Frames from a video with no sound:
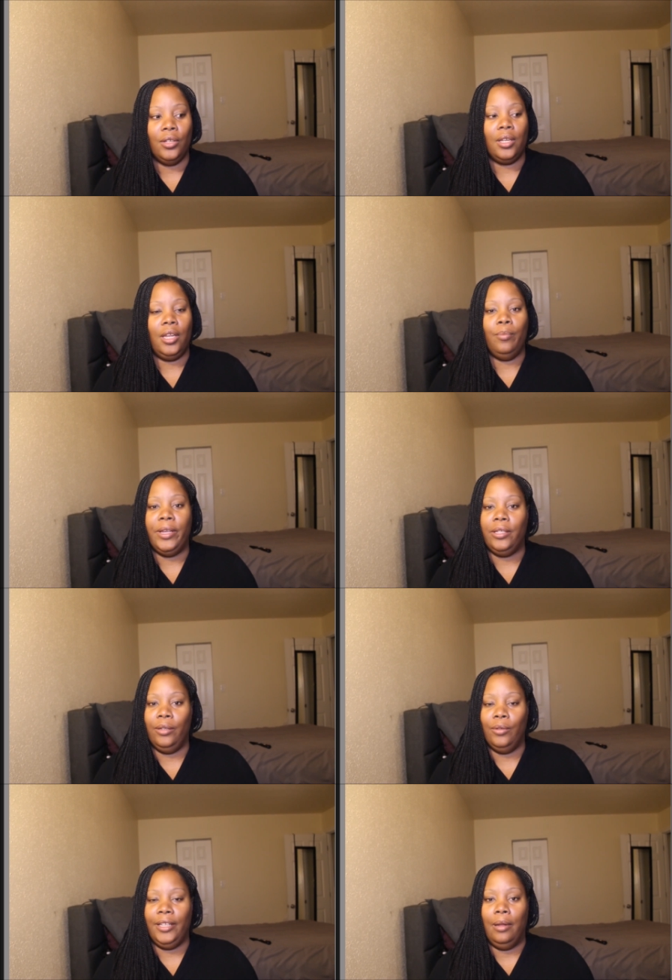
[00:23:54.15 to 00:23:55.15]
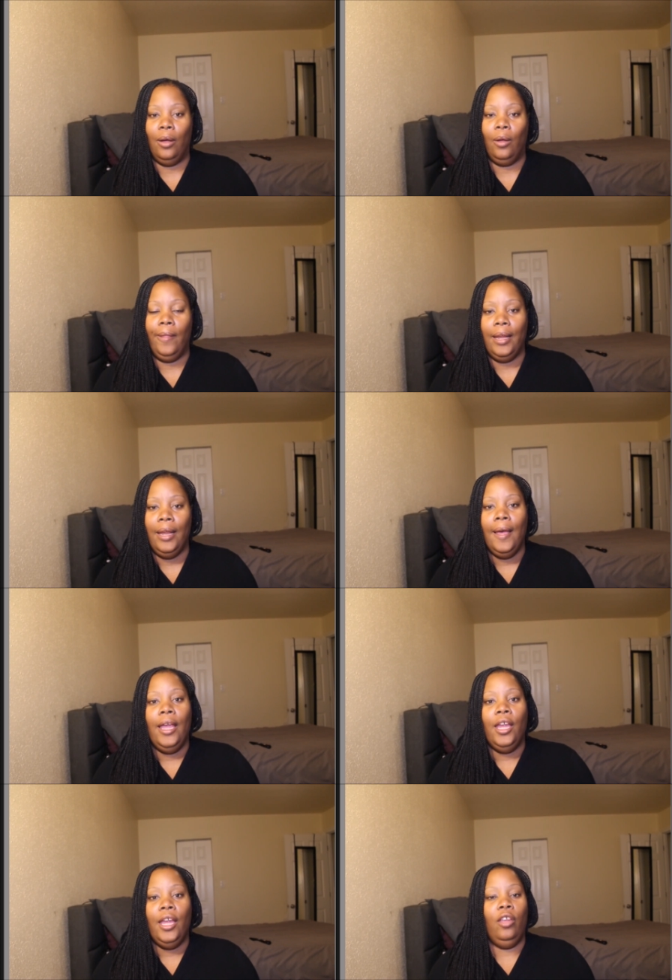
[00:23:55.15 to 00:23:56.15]
and he basically let them know that,
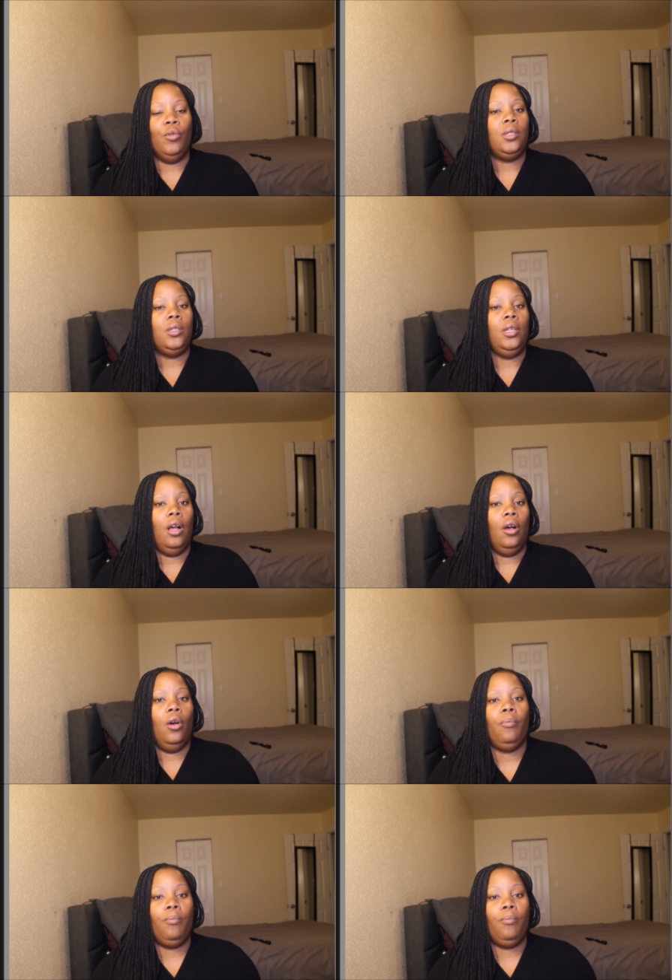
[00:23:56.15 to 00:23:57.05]
you know, he was, you know,